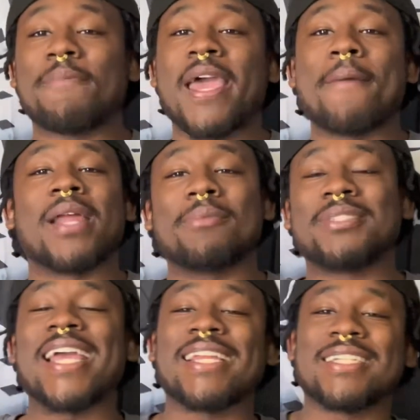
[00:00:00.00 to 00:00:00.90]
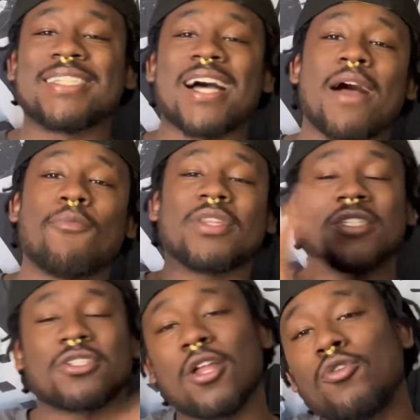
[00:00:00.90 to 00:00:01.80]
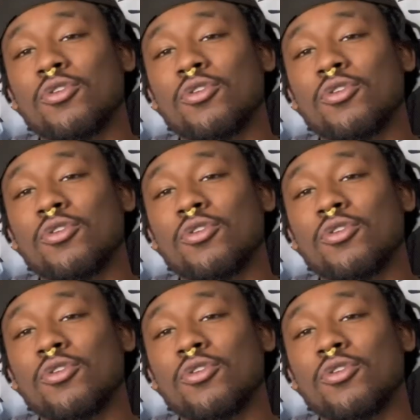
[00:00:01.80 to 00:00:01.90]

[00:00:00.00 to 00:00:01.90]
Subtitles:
man, but I'm taking the time with the slow